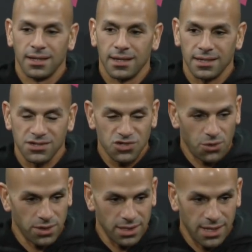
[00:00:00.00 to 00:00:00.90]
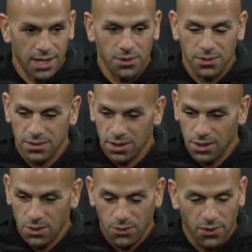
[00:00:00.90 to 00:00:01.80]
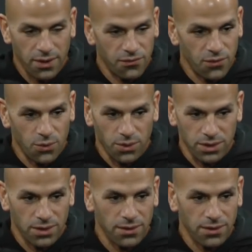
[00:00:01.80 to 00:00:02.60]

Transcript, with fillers: He's showing it now, and along with all that footwork and